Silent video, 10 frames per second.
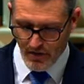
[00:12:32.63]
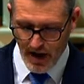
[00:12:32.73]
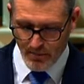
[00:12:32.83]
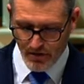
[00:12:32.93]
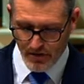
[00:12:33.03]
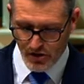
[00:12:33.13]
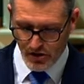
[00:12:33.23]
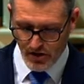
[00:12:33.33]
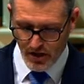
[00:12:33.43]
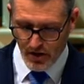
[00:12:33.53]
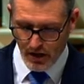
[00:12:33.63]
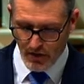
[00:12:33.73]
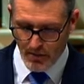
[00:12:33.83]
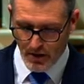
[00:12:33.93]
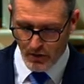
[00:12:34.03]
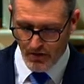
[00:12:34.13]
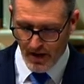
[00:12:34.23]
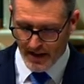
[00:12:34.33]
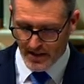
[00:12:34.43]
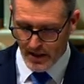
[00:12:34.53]
are provisions in the agreement to
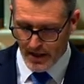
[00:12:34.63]
advance